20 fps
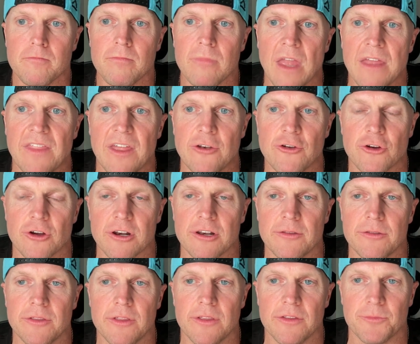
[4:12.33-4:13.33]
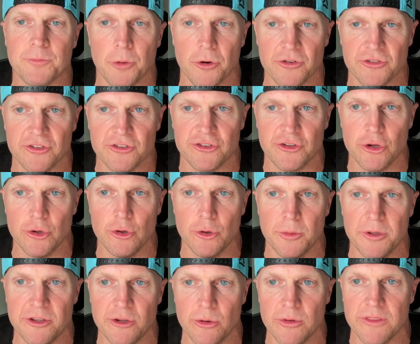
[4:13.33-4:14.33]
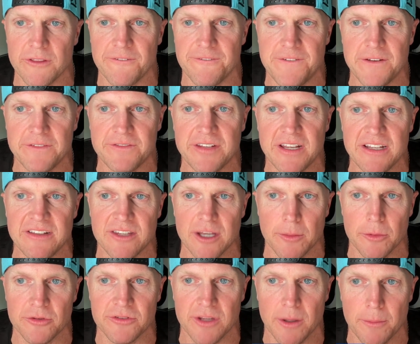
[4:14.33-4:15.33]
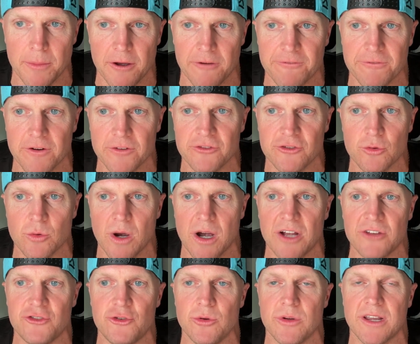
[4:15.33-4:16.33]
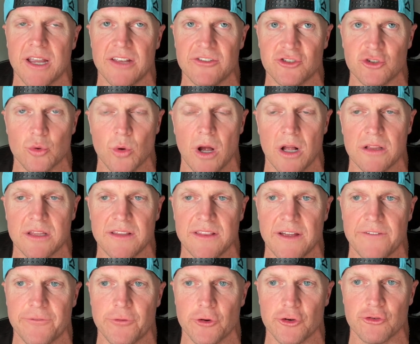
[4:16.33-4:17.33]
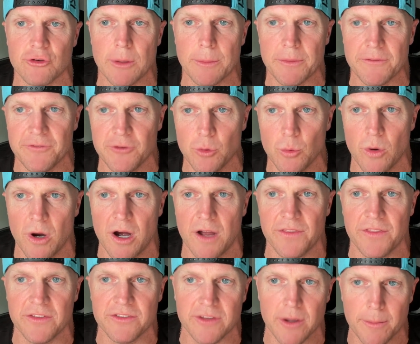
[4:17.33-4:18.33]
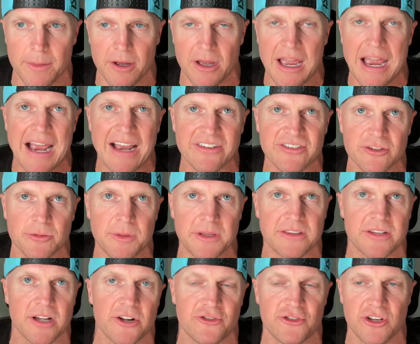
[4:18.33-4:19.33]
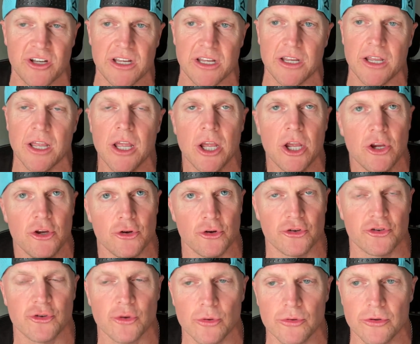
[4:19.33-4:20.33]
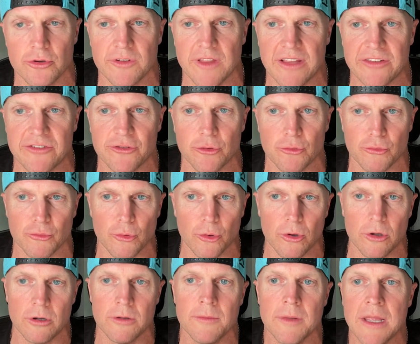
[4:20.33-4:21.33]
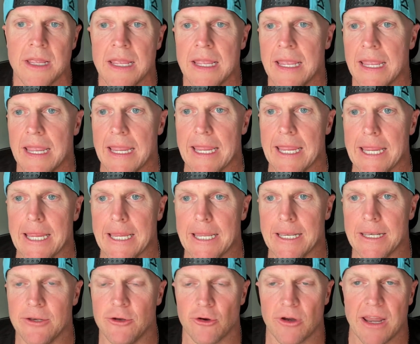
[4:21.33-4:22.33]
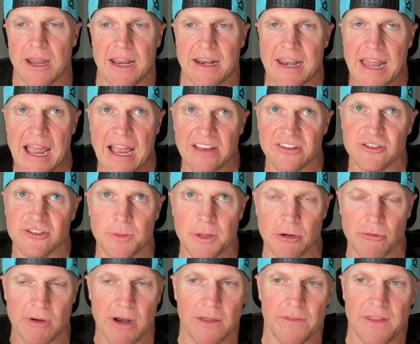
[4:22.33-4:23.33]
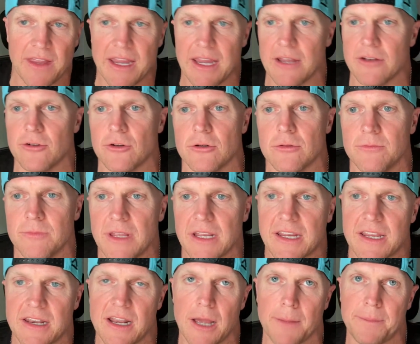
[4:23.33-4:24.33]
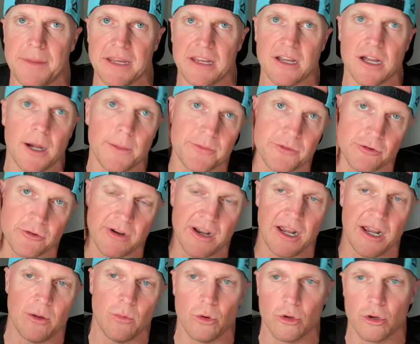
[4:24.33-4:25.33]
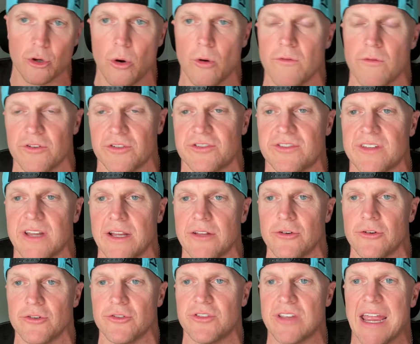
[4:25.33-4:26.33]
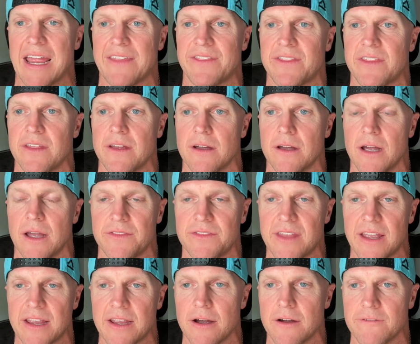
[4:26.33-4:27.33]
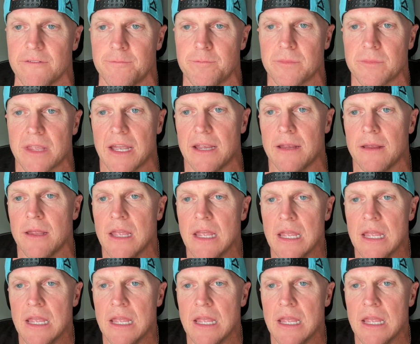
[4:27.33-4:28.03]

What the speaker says: And then you're going to, person 2, you'll be doing the 15 double dumbbell front squats. You can squat clean that first rep if you want. The dumbbell has to be touching your shoulder. That's the rule. And your hand has to be around the handle. It cannot be cupped around. We'll go over standards at day of. Okay.